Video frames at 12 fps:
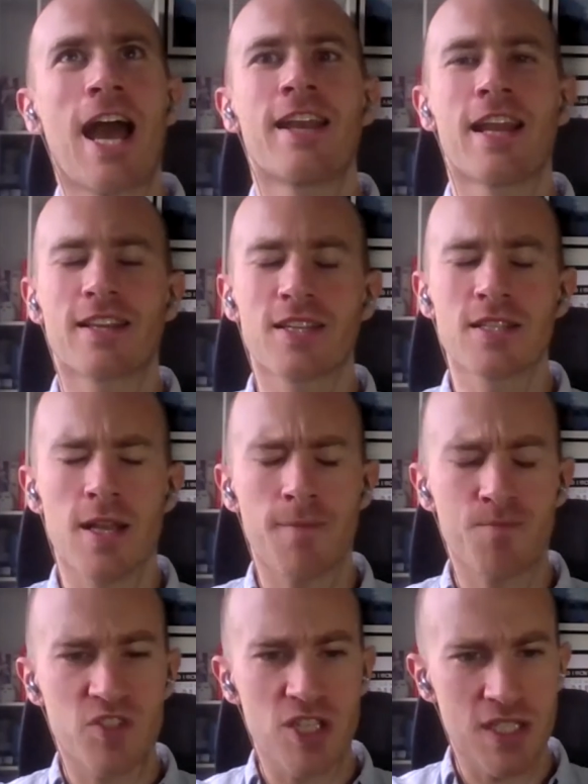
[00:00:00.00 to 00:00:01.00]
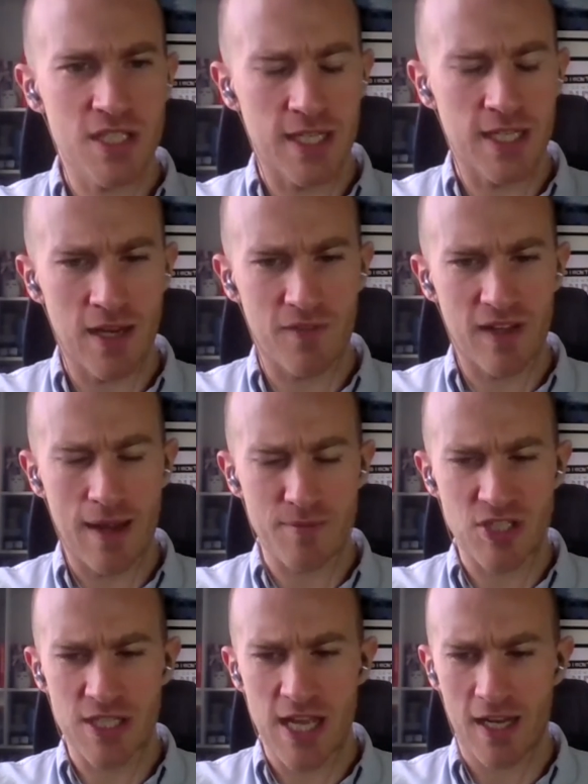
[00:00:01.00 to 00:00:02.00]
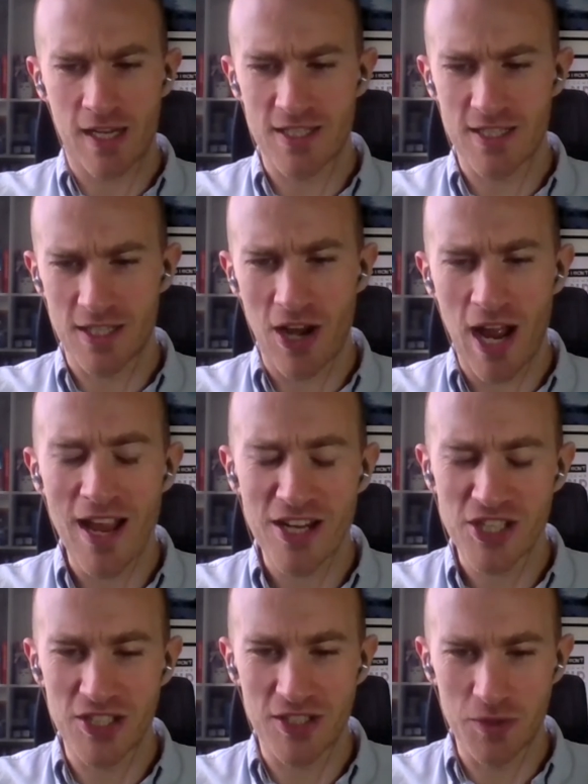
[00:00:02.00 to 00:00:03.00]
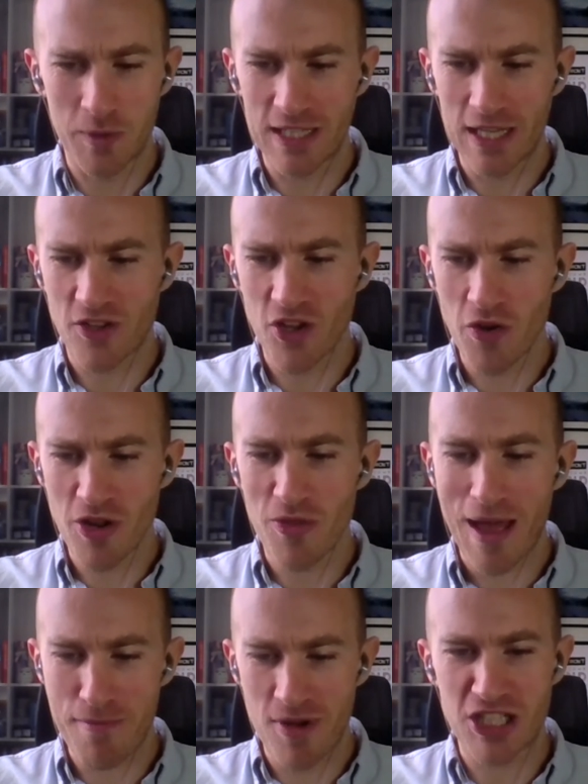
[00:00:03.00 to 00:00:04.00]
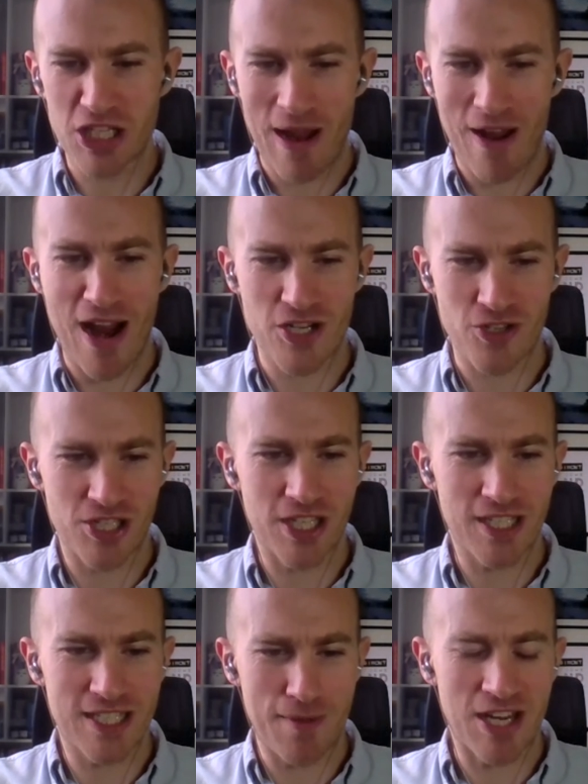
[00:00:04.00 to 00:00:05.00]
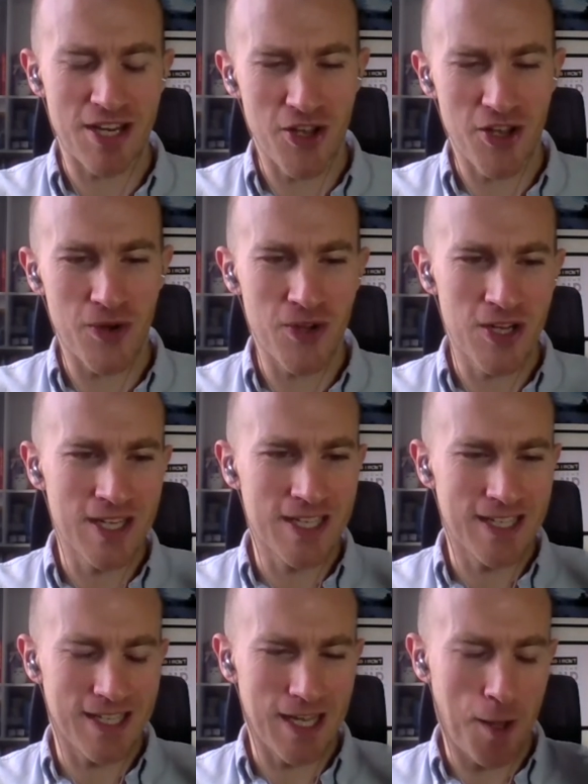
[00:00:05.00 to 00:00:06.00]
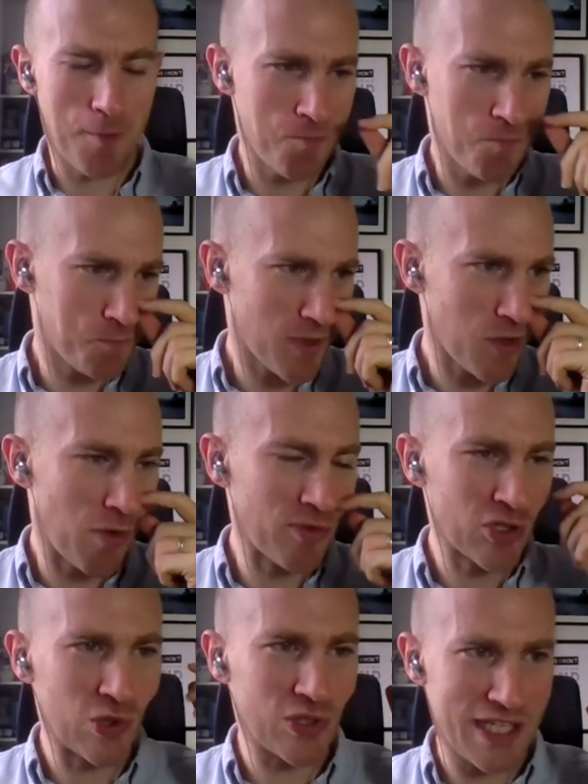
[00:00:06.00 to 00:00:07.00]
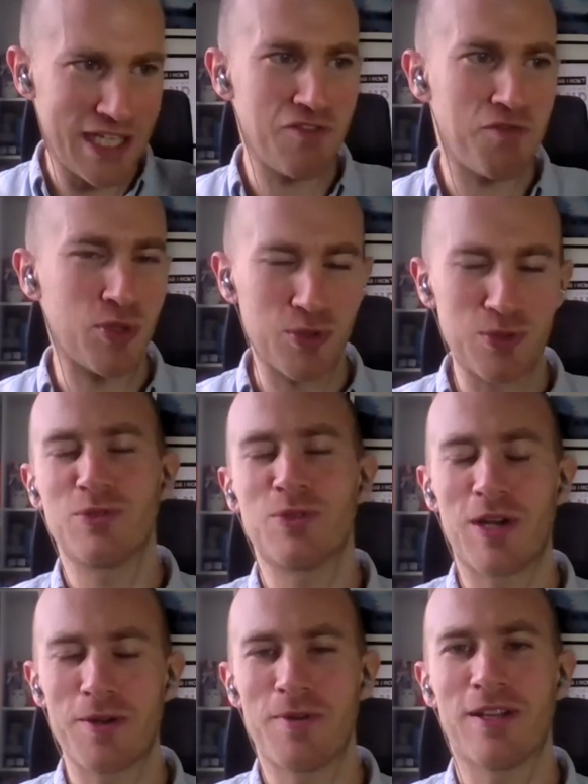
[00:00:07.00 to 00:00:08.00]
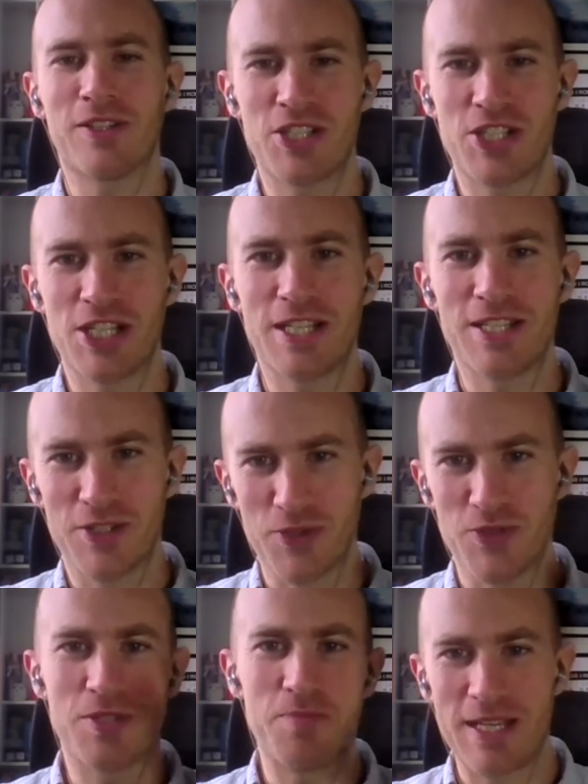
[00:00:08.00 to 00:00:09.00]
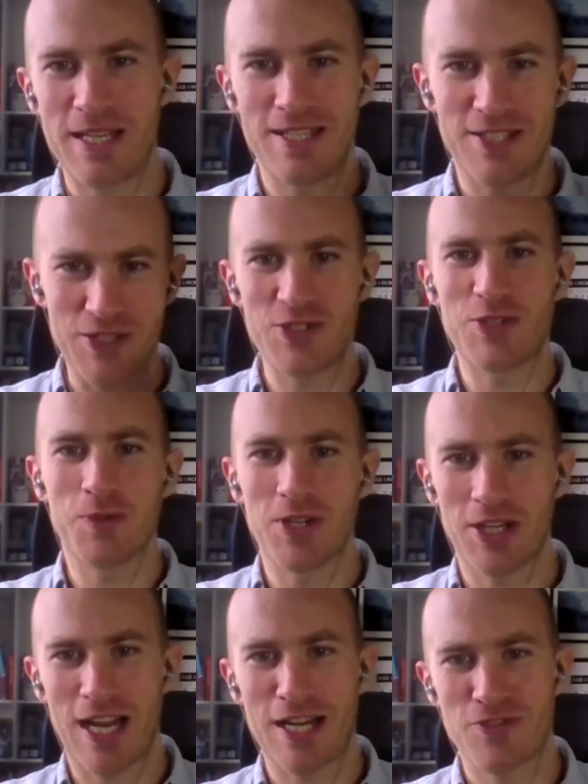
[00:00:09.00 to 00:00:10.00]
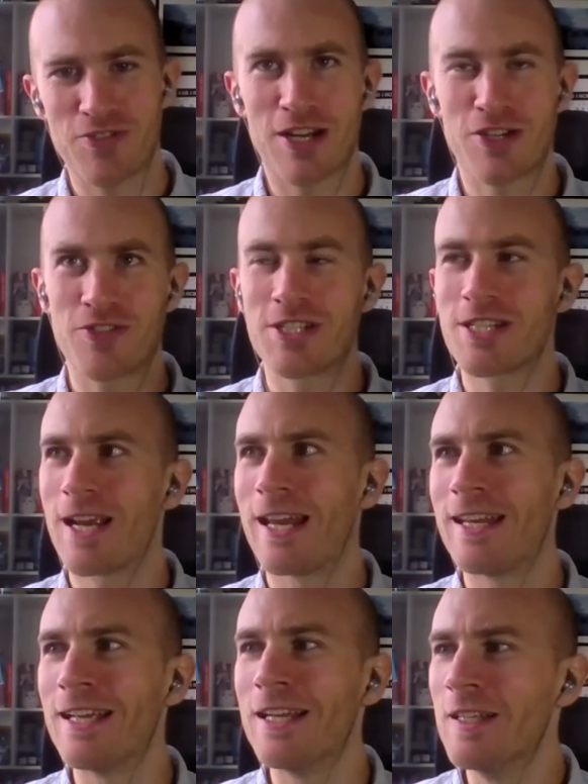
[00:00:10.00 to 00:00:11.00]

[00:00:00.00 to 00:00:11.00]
And like, there's just to kind of capture that, because I actually, weirdly, I don't know that much about Ashridge, except I know a woman called Eve Poole quite well, and she used to work at Ashridge, and